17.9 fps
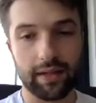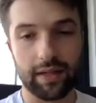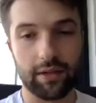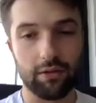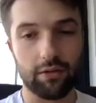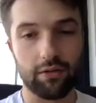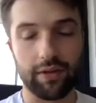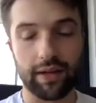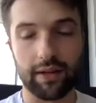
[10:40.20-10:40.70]
a
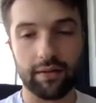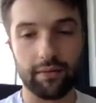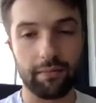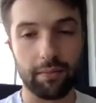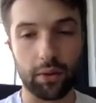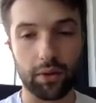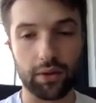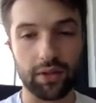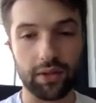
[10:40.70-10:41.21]
huge fan of
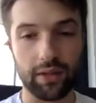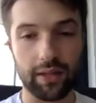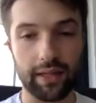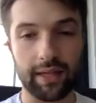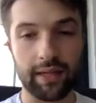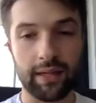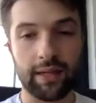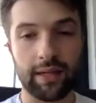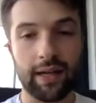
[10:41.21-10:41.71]

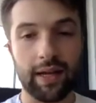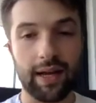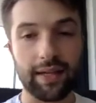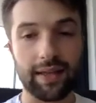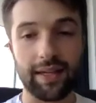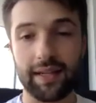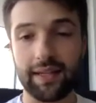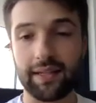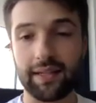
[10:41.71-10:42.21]
personally. I
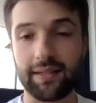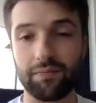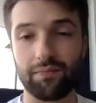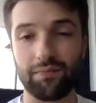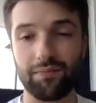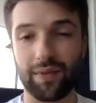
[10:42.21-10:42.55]
think